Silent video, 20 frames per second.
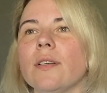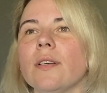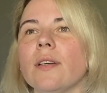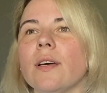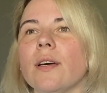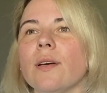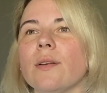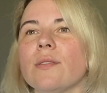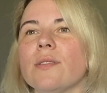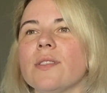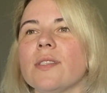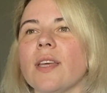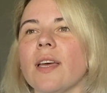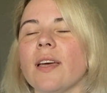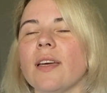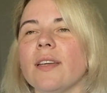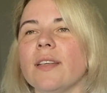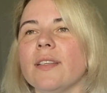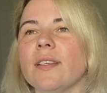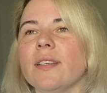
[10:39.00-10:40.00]

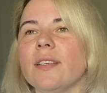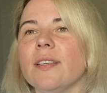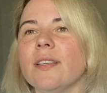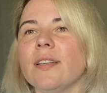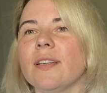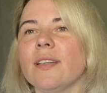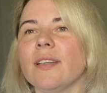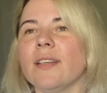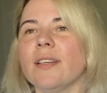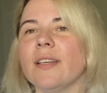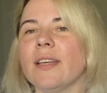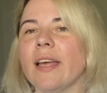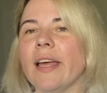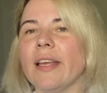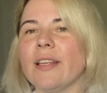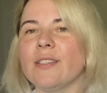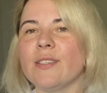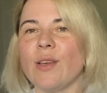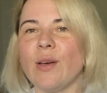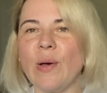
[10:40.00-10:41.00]
outside,
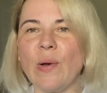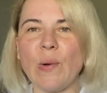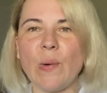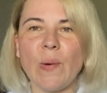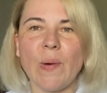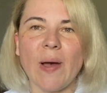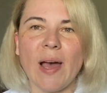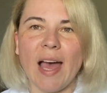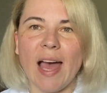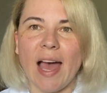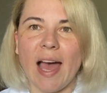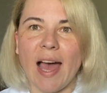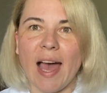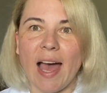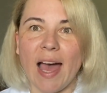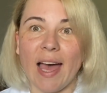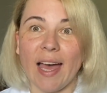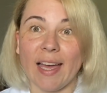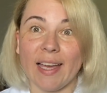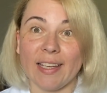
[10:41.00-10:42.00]
so
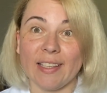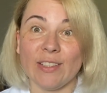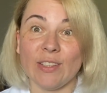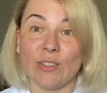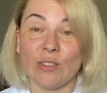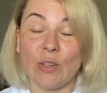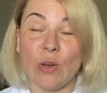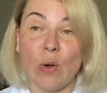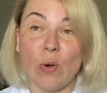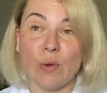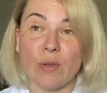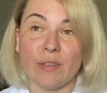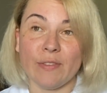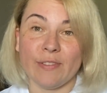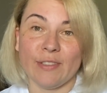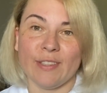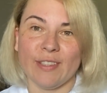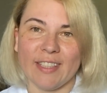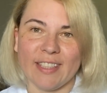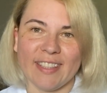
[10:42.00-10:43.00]
I don't know if
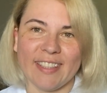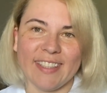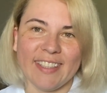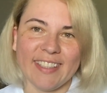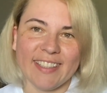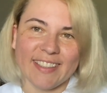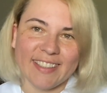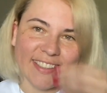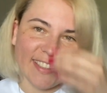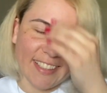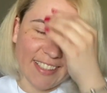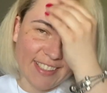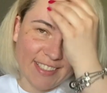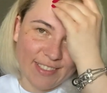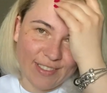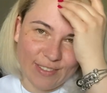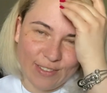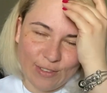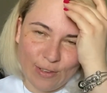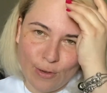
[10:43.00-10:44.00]
you can hear this
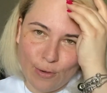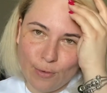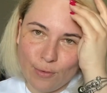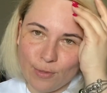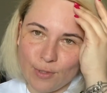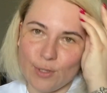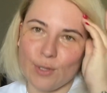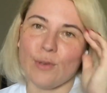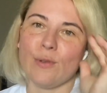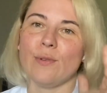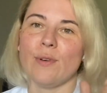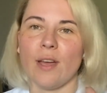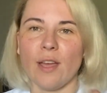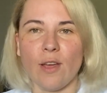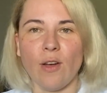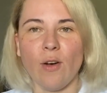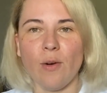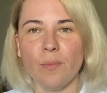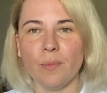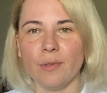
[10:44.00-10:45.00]
or no, so I
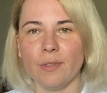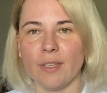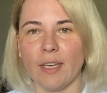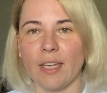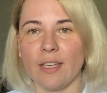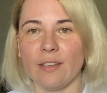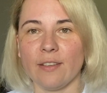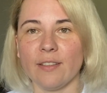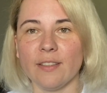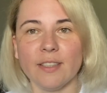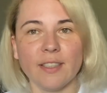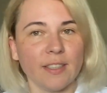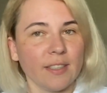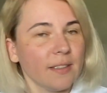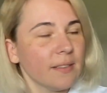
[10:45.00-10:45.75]
hope you cannot.